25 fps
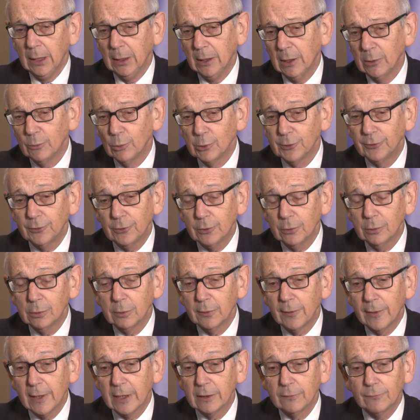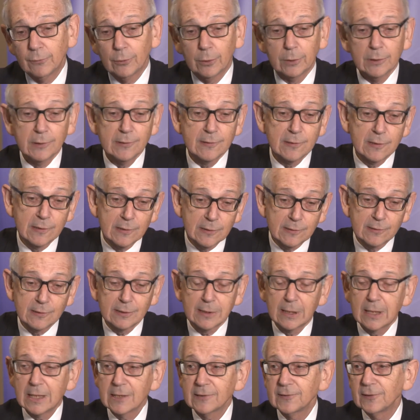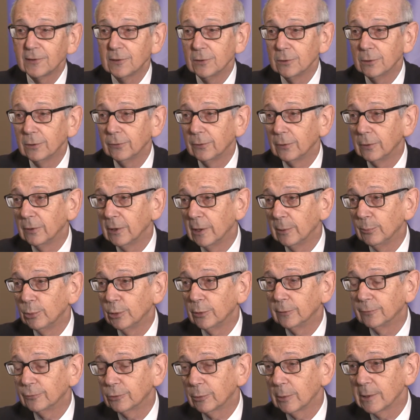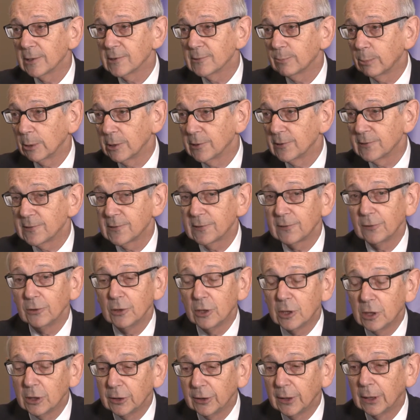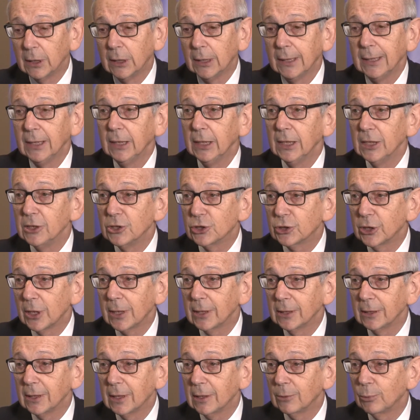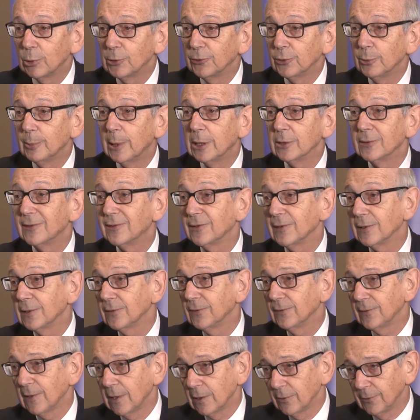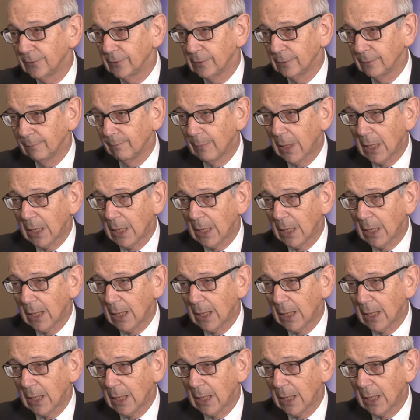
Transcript: And I was told that, for instance, last year the number of transplants done in China was about 6,000.